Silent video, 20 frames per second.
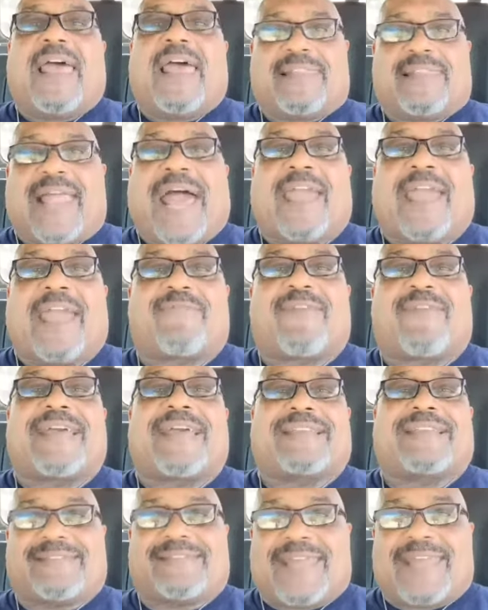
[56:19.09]
Life
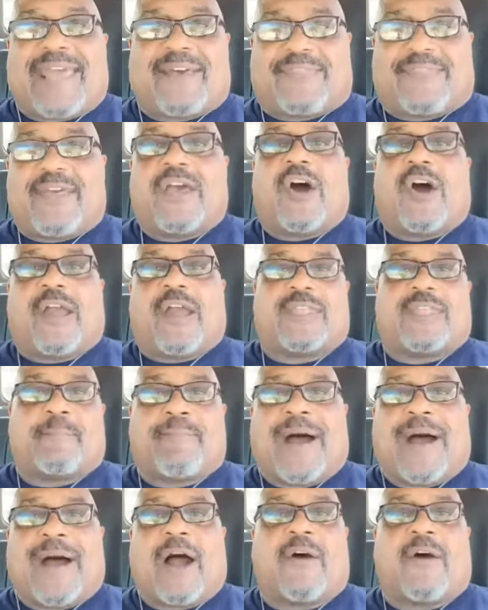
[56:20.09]
and death are in the
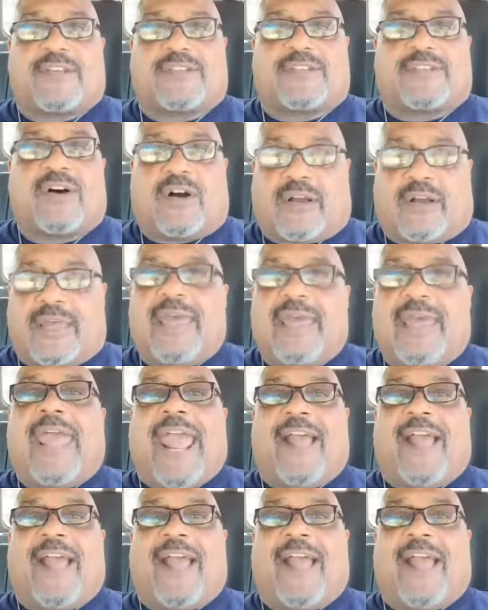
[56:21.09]
power of the tongue.